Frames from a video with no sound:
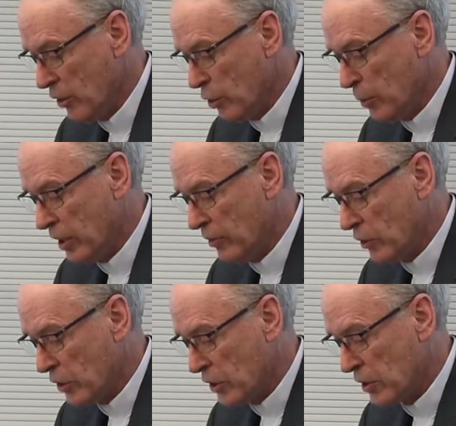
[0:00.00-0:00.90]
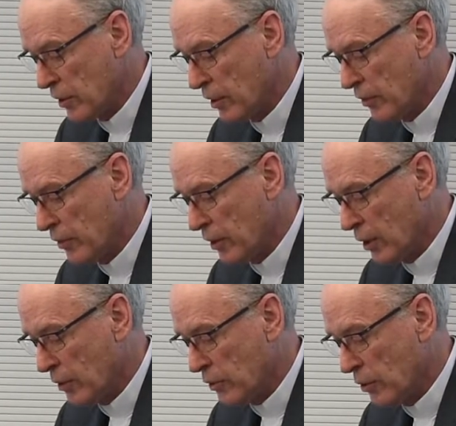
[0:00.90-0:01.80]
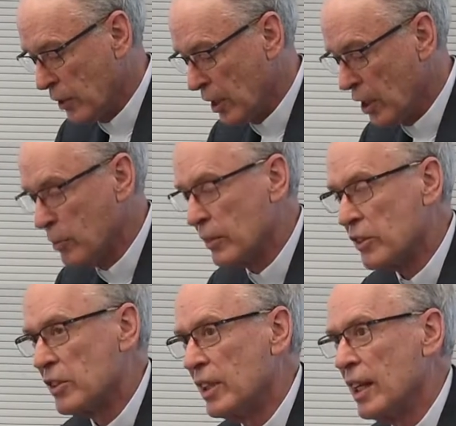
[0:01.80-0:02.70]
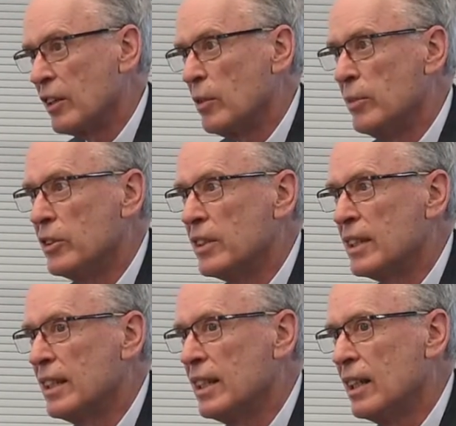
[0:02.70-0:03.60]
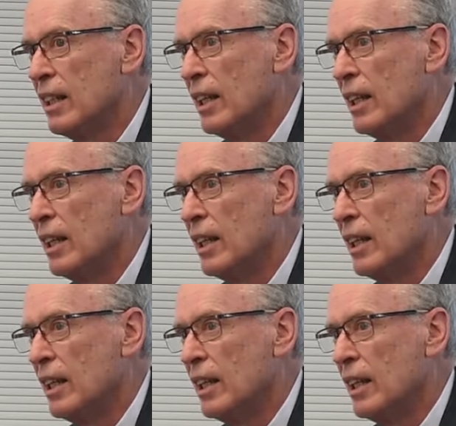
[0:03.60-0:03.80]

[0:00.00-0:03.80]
to be a voice for those who are homeless in our community,